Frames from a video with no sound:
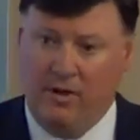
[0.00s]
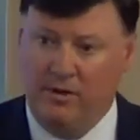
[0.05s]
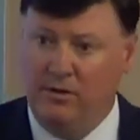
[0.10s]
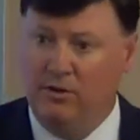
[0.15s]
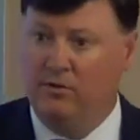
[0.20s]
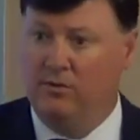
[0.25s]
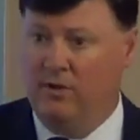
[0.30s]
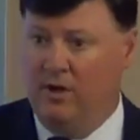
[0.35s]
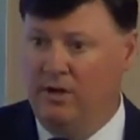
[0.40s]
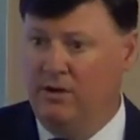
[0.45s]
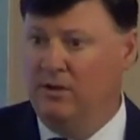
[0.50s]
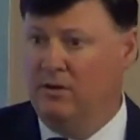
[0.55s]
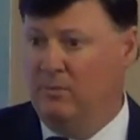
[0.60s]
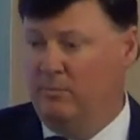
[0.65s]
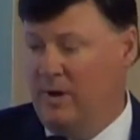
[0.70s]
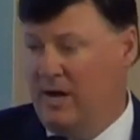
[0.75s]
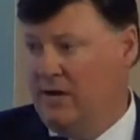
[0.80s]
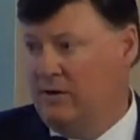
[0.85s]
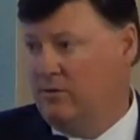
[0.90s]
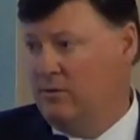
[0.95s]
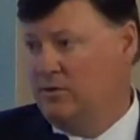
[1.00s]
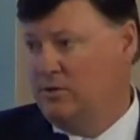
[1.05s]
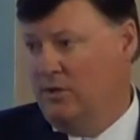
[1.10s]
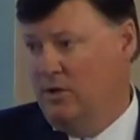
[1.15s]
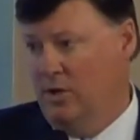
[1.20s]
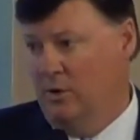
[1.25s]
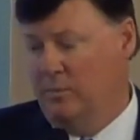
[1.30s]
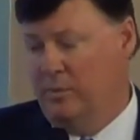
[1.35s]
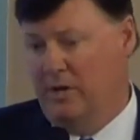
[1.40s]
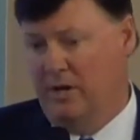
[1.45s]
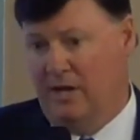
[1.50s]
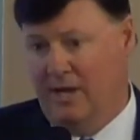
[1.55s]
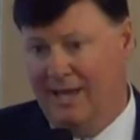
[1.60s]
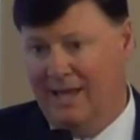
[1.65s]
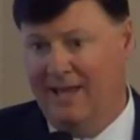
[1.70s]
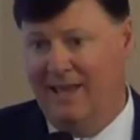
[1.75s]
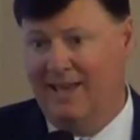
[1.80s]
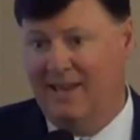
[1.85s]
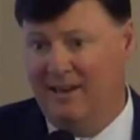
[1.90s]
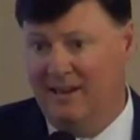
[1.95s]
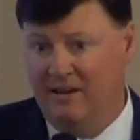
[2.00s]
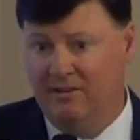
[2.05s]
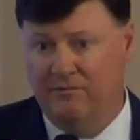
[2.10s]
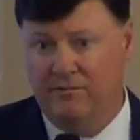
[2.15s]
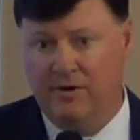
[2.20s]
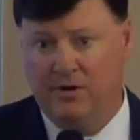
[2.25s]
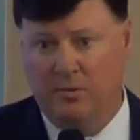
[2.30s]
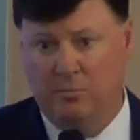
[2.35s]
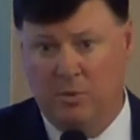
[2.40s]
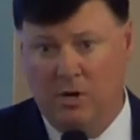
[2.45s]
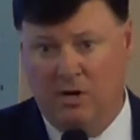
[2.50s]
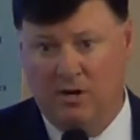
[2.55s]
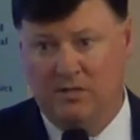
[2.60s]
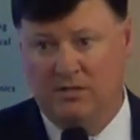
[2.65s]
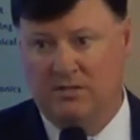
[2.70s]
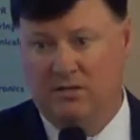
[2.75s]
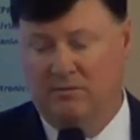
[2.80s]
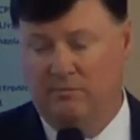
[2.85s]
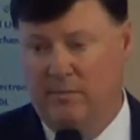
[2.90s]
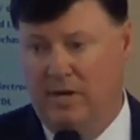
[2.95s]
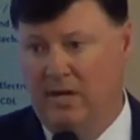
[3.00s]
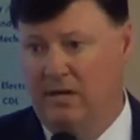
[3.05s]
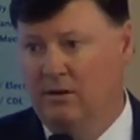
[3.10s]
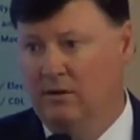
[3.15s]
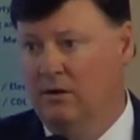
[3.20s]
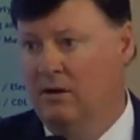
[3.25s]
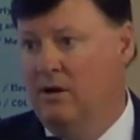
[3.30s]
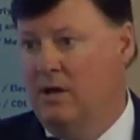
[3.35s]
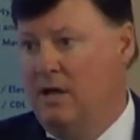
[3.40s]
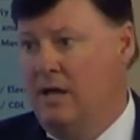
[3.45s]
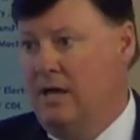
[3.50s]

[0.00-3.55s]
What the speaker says: under the microscope, and in a very positive manner.